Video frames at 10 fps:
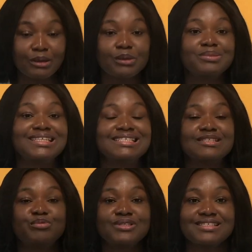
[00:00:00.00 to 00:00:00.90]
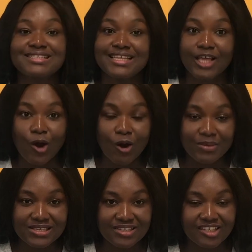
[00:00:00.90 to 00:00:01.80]
please put it in the comment
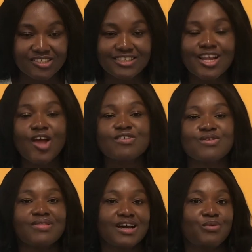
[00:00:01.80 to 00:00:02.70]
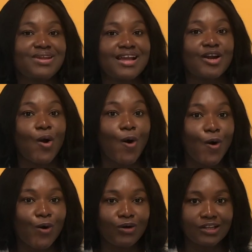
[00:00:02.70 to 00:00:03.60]
section so that we can
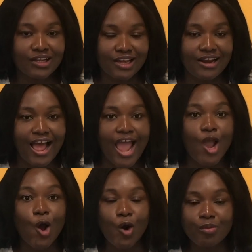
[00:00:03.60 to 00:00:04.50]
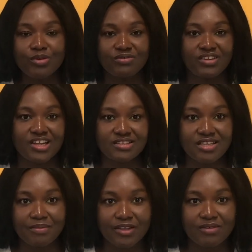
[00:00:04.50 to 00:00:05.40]
all learn. I hope you've learned
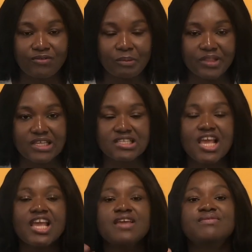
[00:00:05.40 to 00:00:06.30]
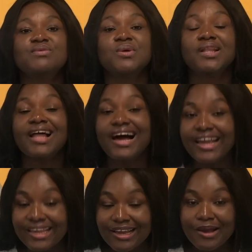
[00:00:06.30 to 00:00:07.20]
something from this. If you like
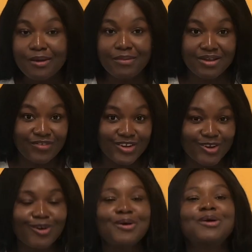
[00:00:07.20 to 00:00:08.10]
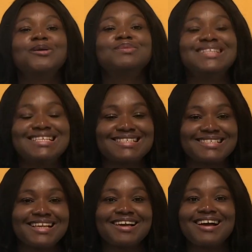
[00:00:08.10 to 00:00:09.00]
my video, please
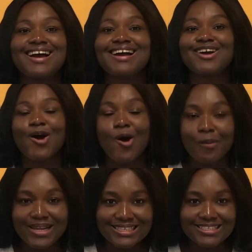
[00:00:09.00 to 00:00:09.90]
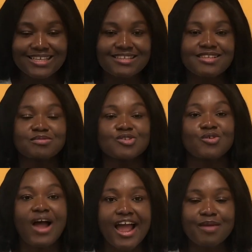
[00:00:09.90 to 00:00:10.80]
comment,
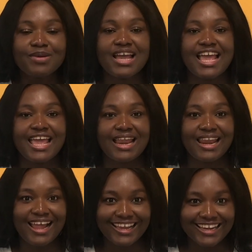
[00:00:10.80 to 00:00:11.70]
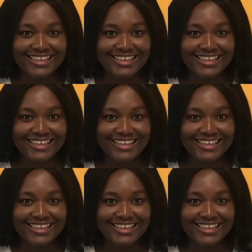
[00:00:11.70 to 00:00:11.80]
subscribe, and like it.